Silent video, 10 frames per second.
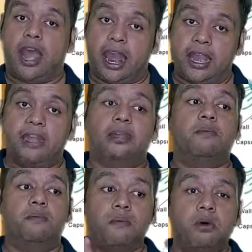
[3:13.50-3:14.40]
and
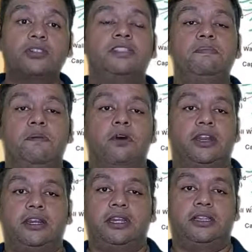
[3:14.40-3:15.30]
most
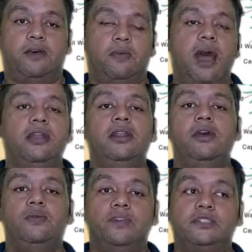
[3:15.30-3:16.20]
importantly, the one
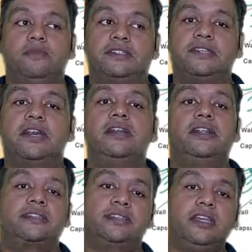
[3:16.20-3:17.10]
which basically
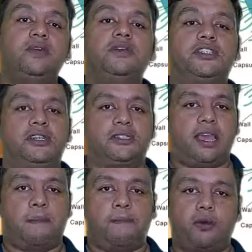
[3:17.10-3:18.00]
distinguishes
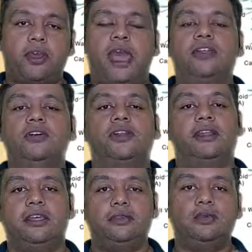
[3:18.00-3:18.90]
a prokaryote
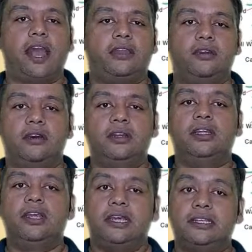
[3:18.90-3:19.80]
and a eukaryote
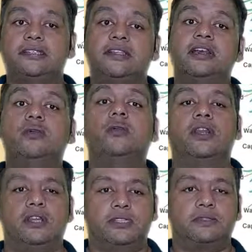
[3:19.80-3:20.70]
is the
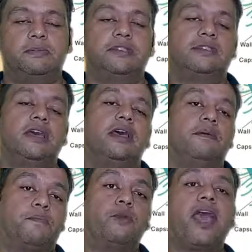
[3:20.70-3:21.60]
nucleus. Means
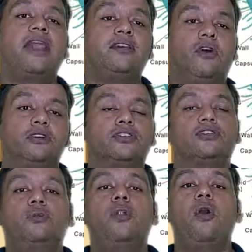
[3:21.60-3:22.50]

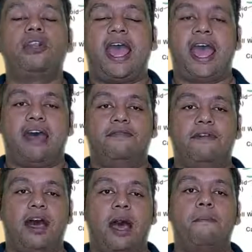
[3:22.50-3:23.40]
prokaryotes do not
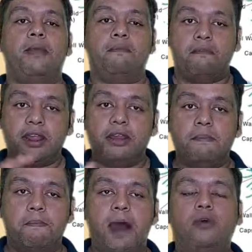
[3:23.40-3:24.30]
have a
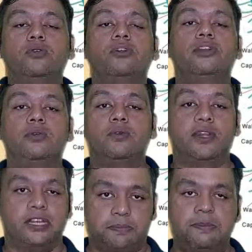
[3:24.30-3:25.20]
membrane-bound
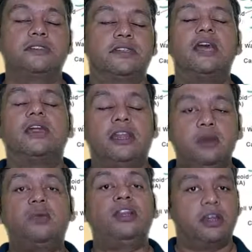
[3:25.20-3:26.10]
nucleus, means
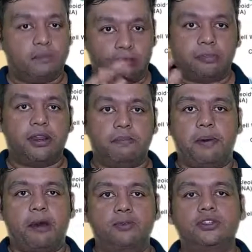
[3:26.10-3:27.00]
nuclear
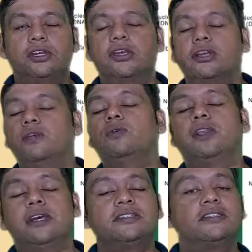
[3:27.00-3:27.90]
membrane-bound
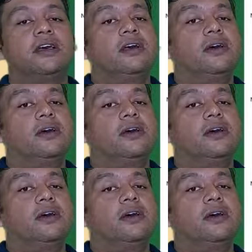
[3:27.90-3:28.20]
nucleus,